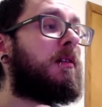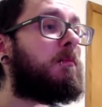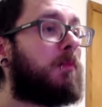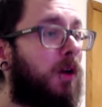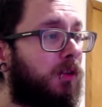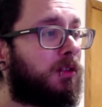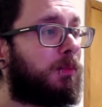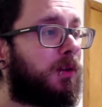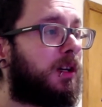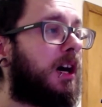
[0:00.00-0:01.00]

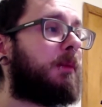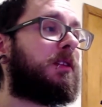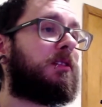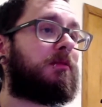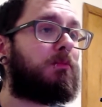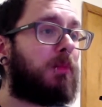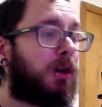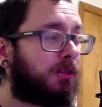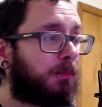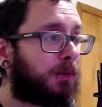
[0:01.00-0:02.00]
multiple copies,
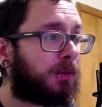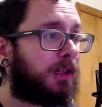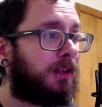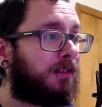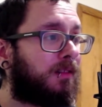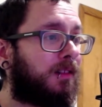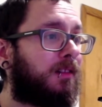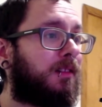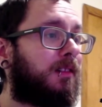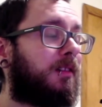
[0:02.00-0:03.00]
multiple
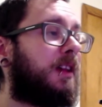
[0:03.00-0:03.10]
instances,